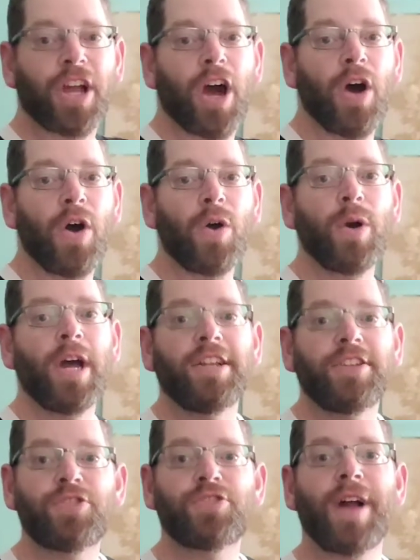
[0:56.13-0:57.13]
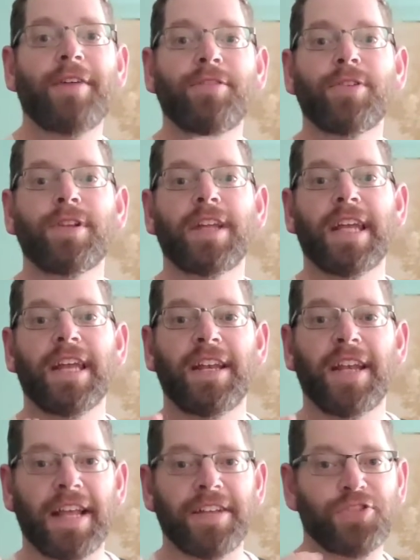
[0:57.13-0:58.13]
to go to travel
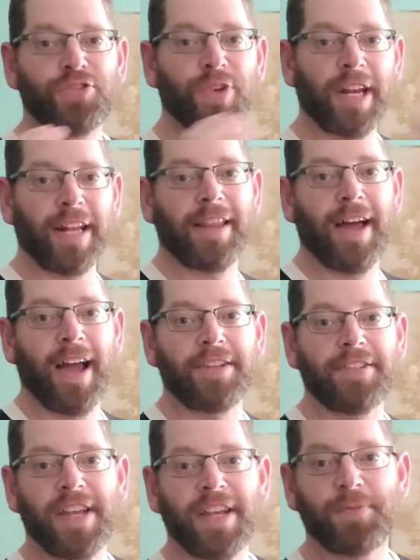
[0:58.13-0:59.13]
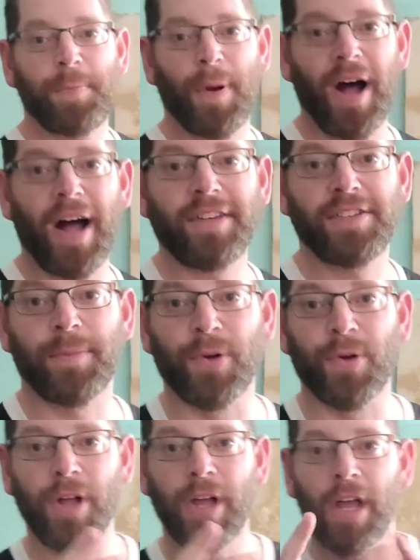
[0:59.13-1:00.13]
in as straight a lines as possible.